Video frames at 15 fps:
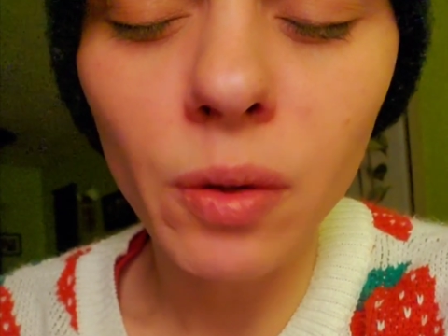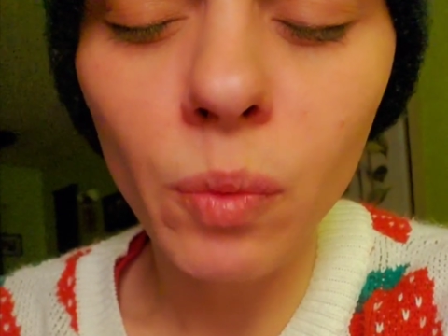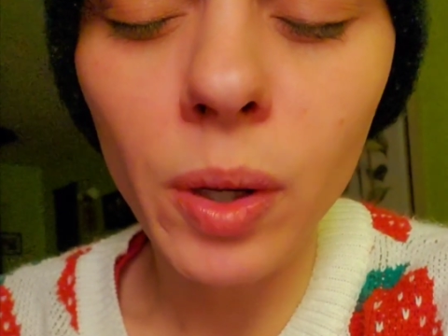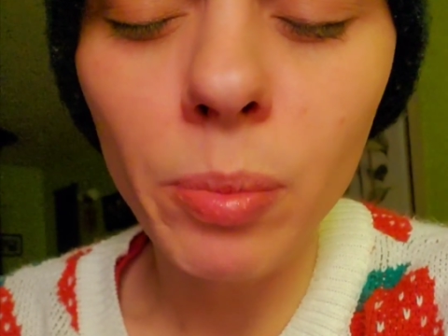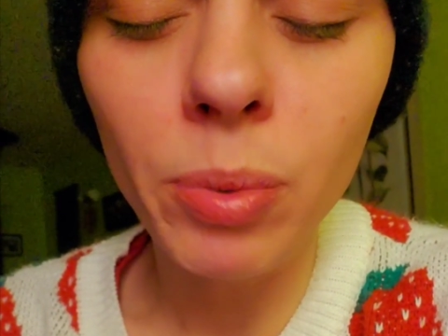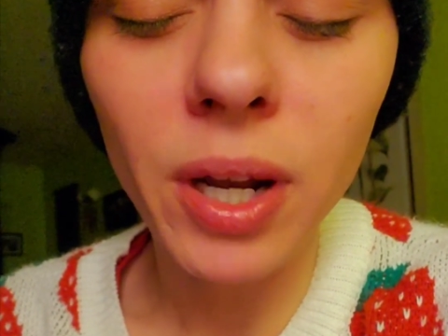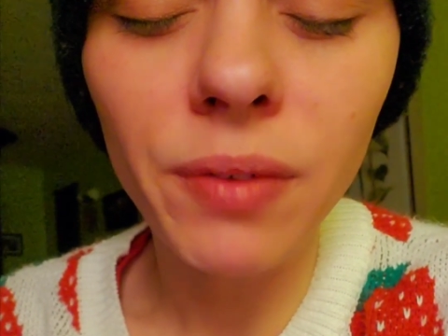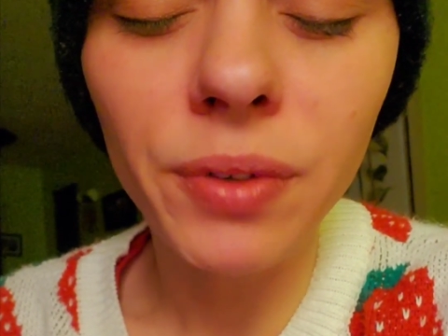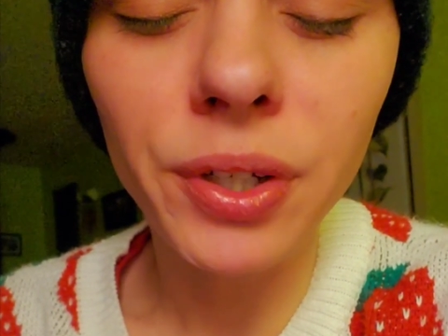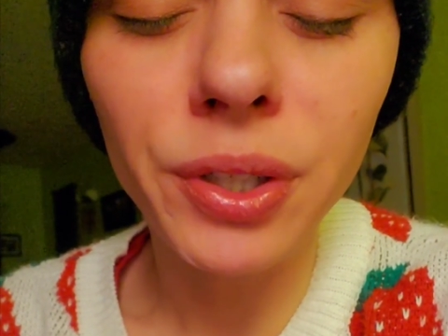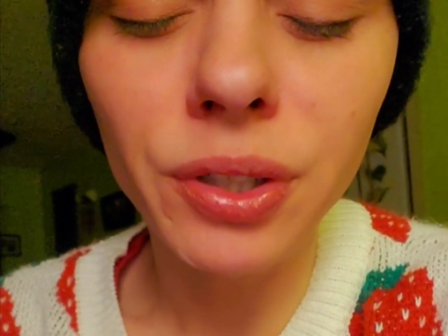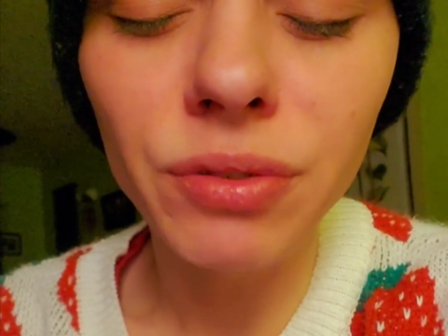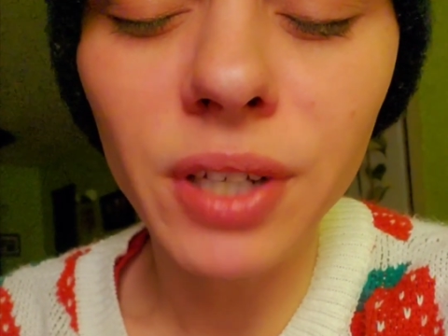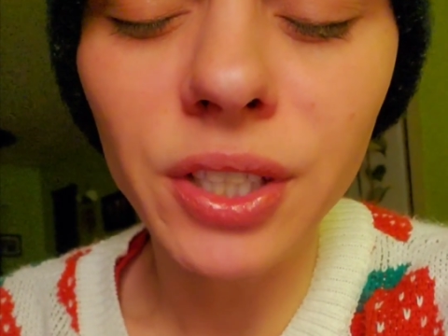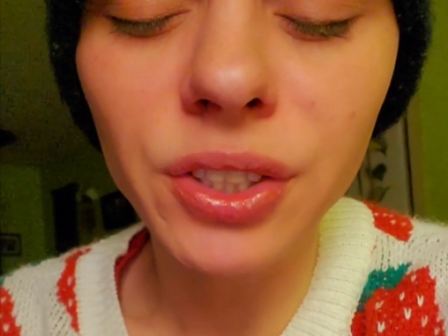We pray for
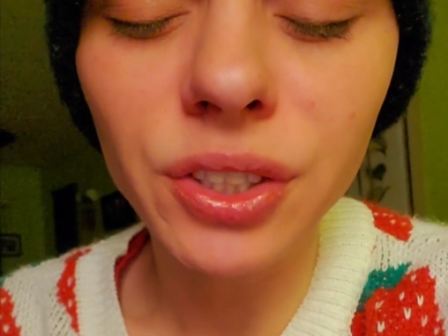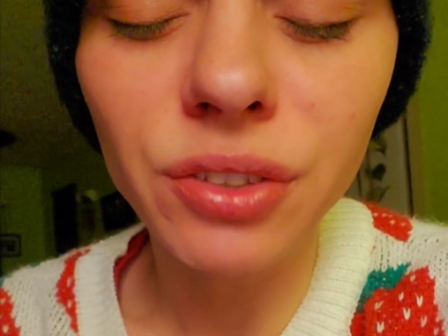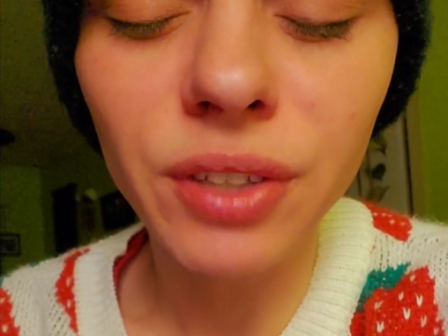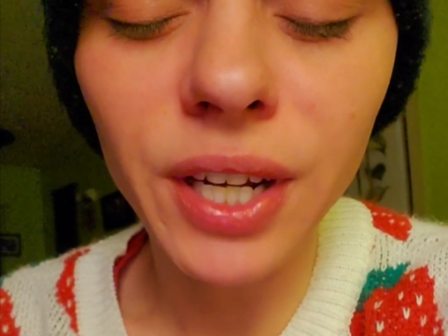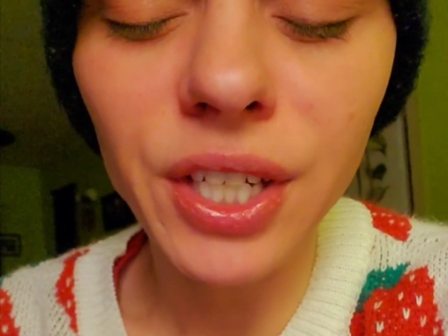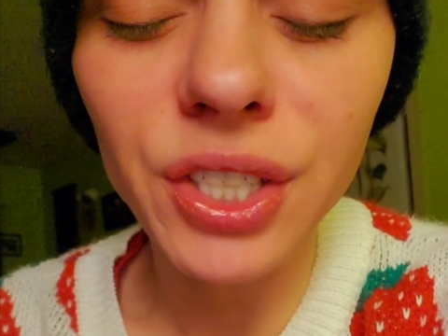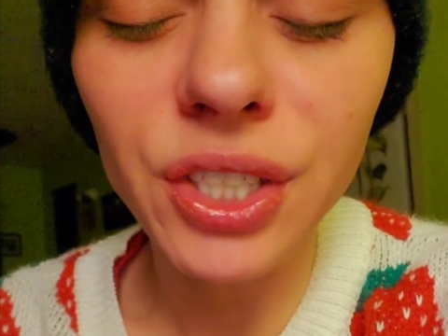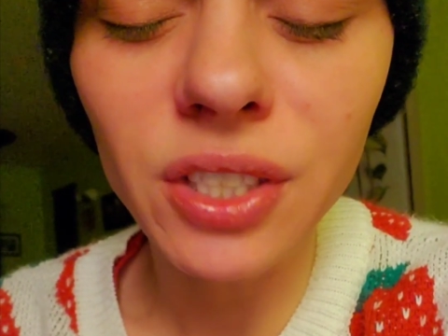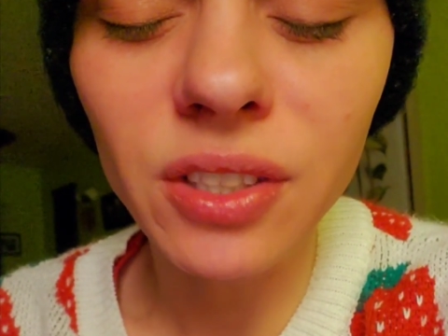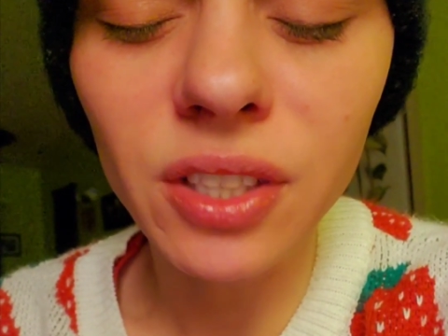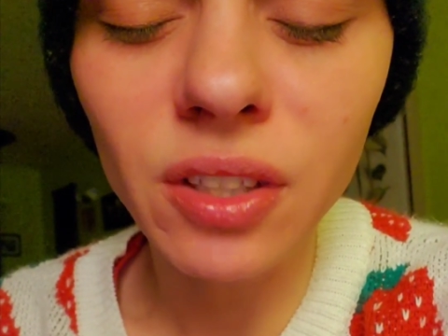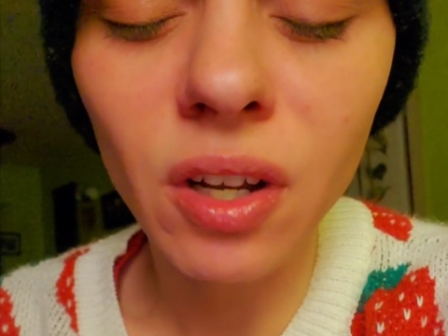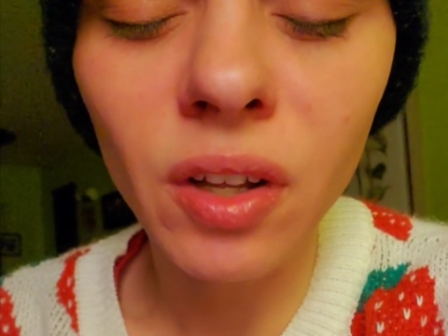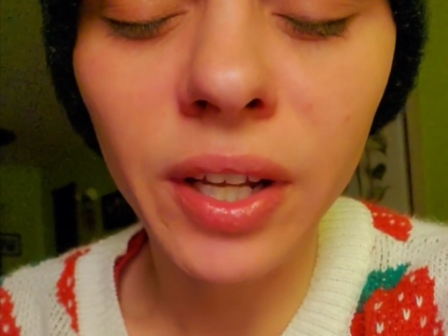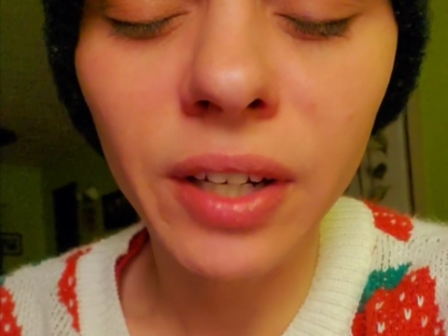your restorations
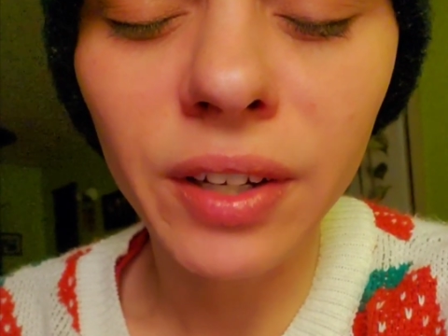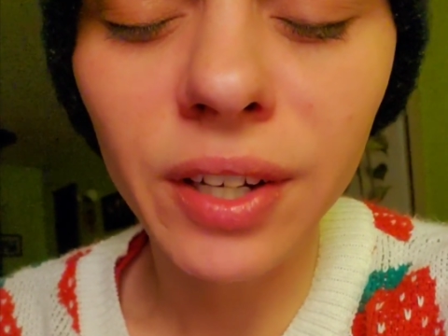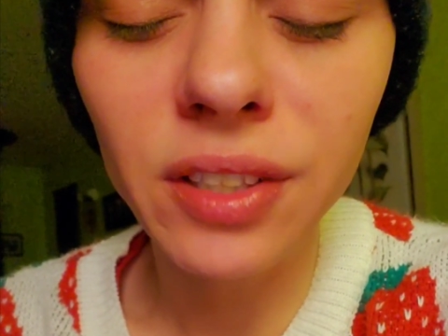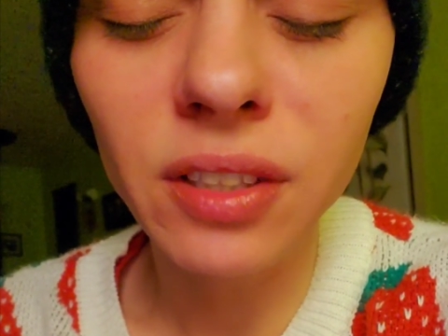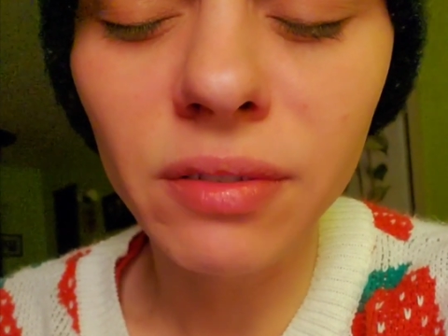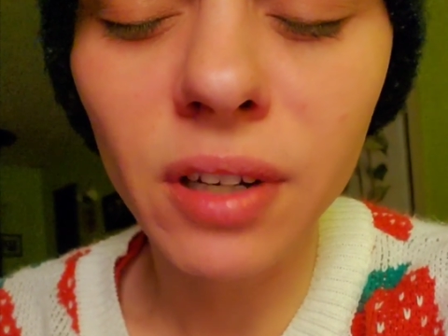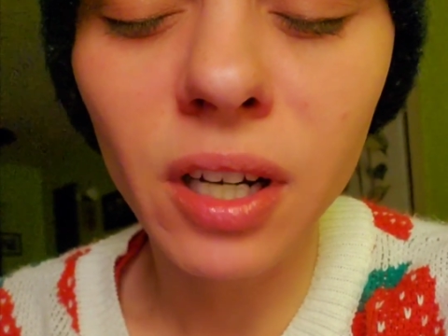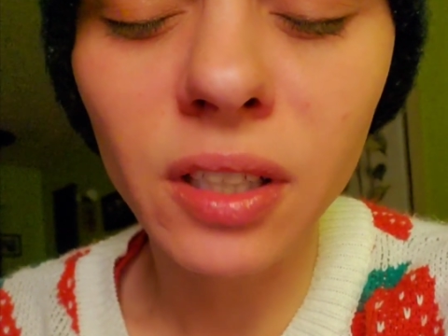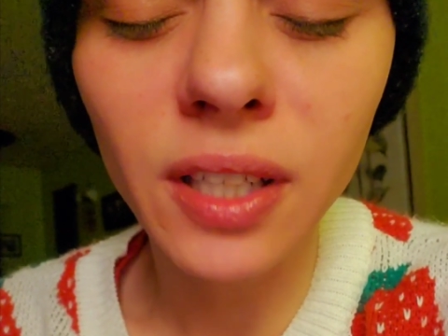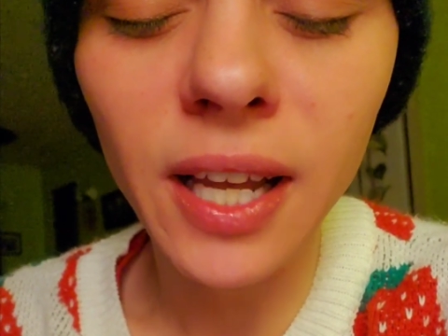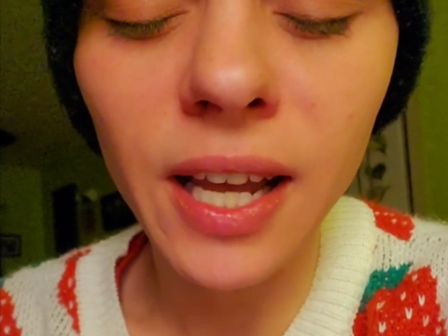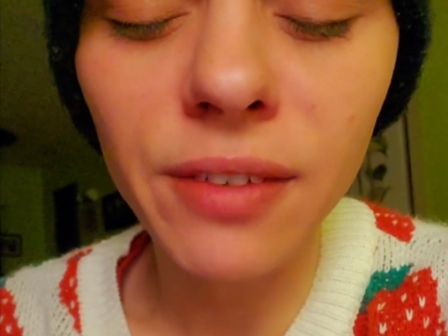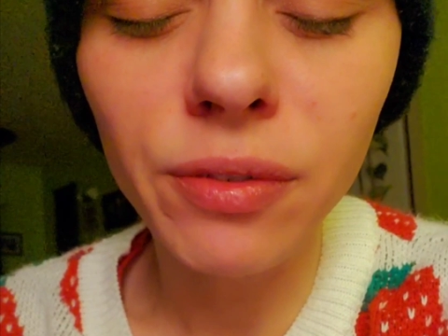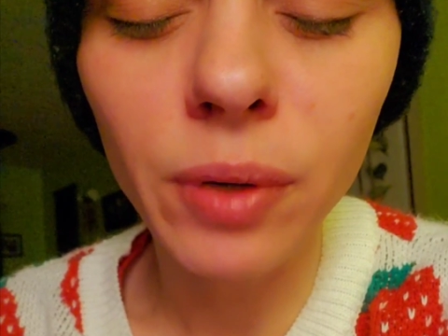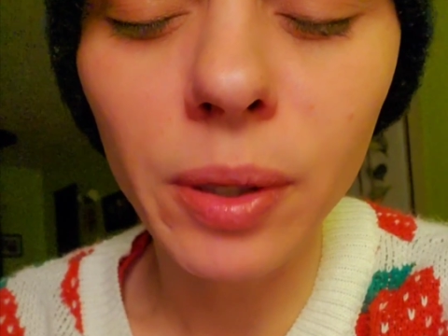in all areas of our life.